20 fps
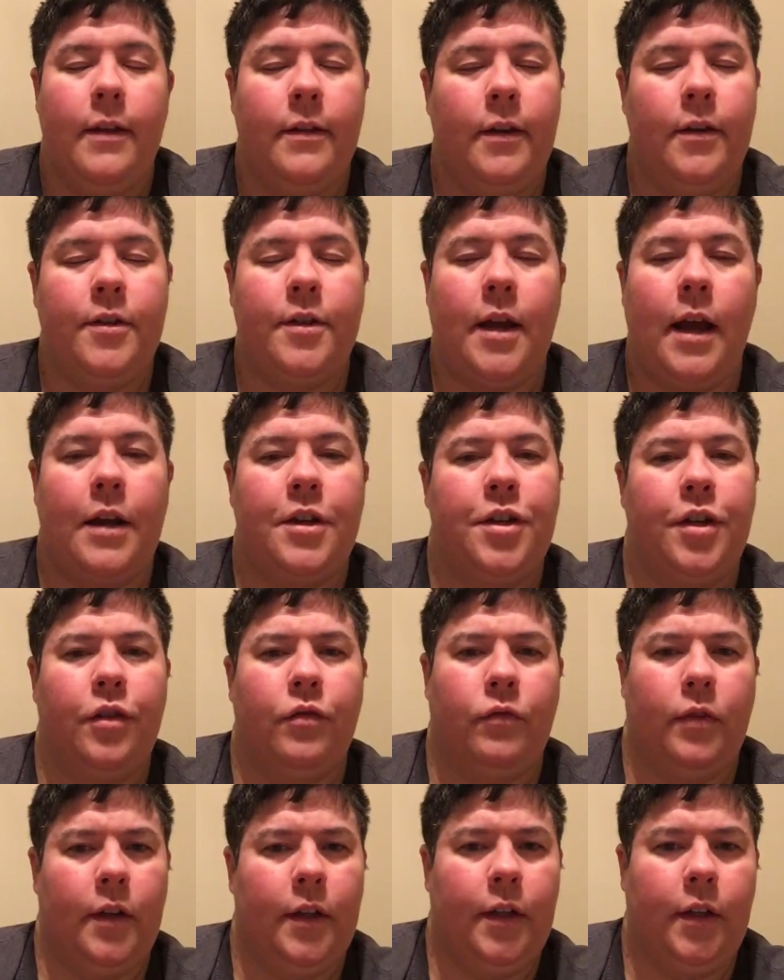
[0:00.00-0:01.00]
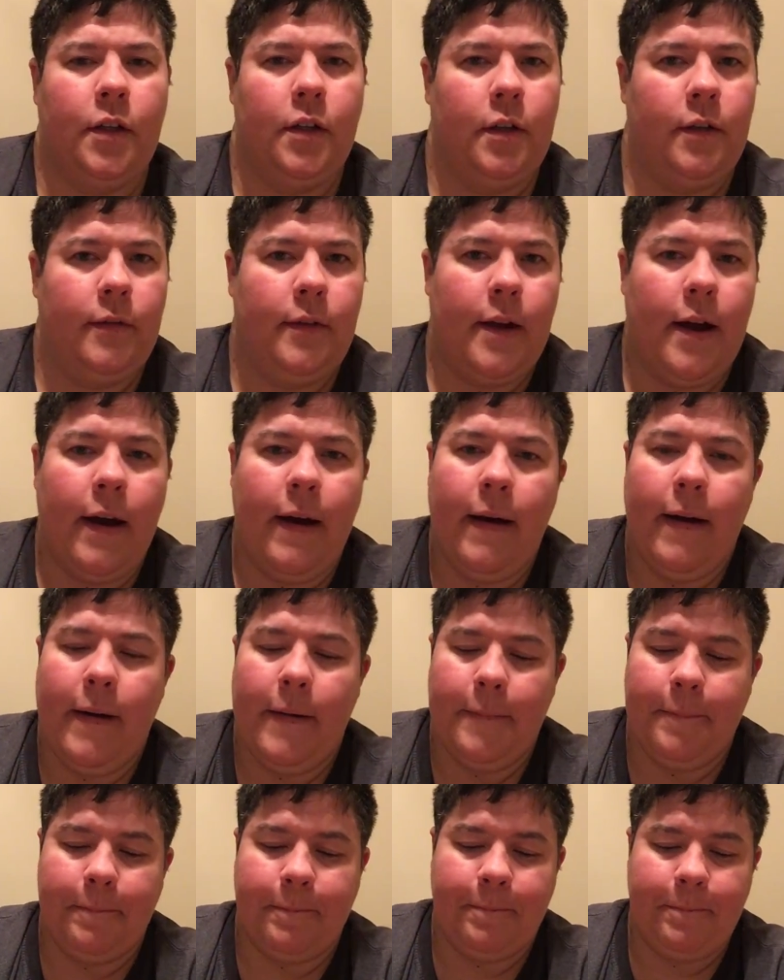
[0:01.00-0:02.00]
There's actually a really good
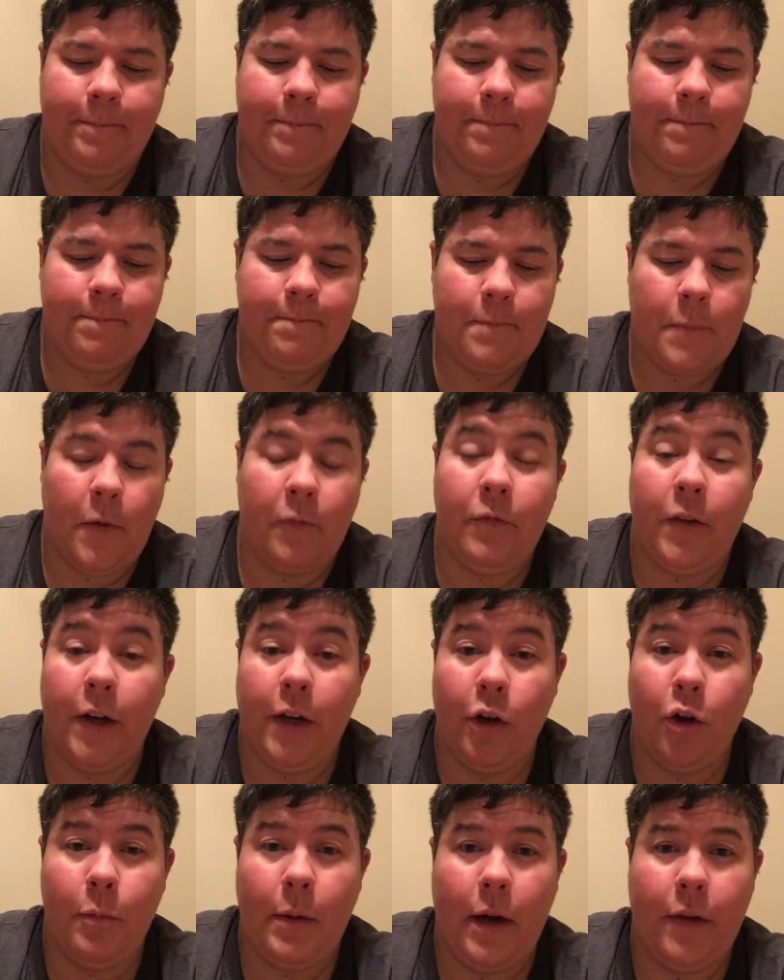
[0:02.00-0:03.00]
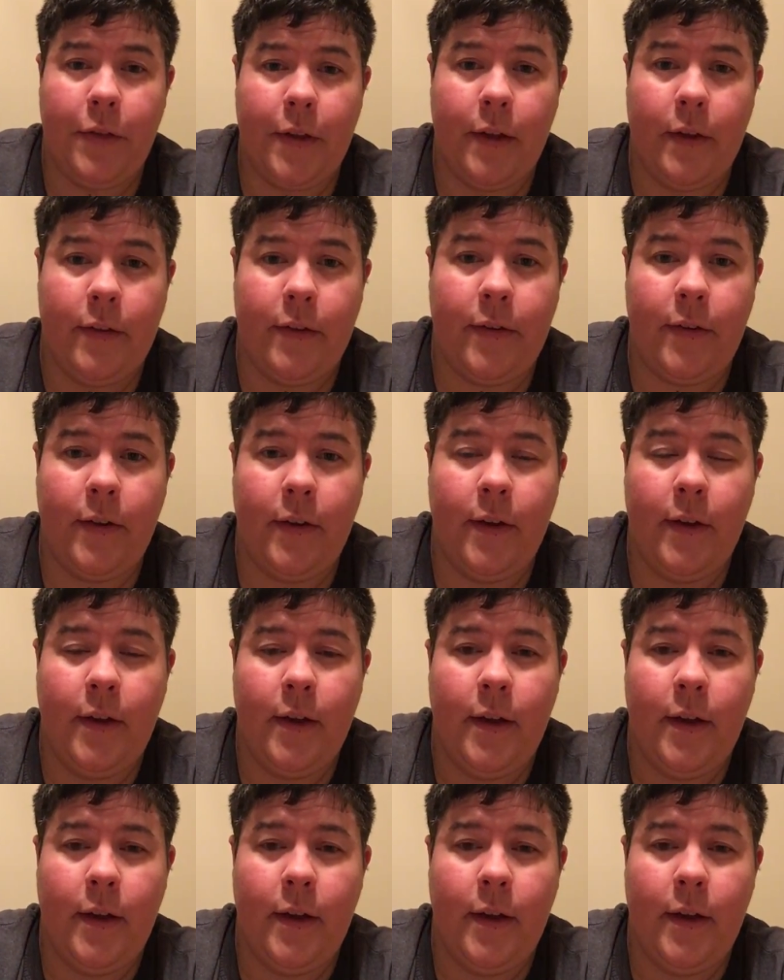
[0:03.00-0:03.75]
video about this